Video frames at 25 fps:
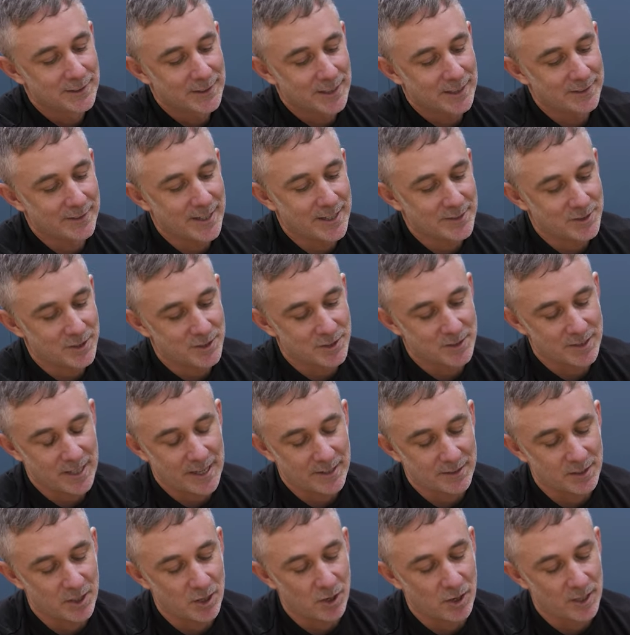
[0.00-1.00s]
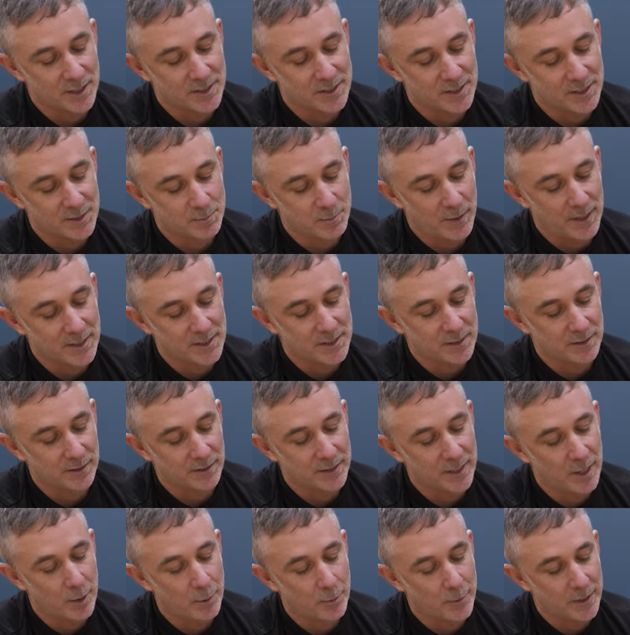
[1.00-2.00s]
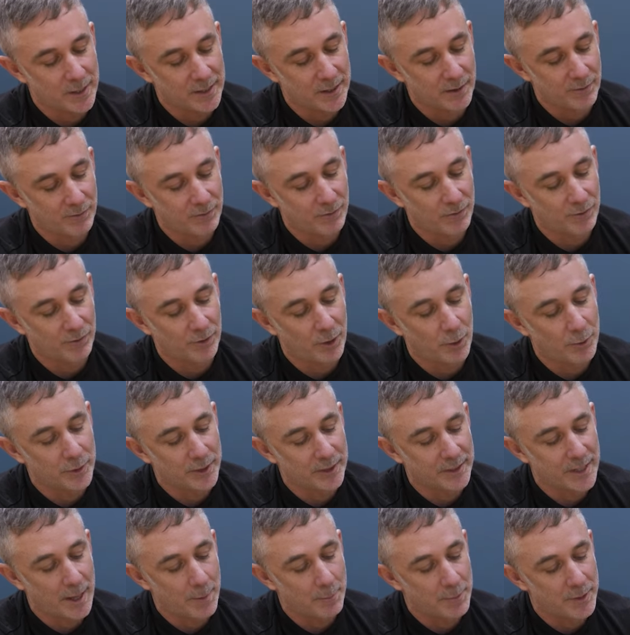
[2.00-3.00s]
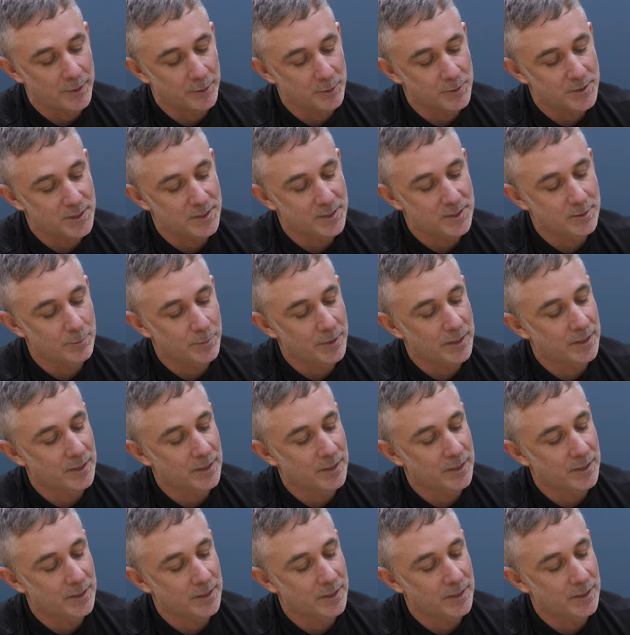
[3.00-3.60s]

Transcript: And that just, that guides us basically. Now we can have float in that pedal system.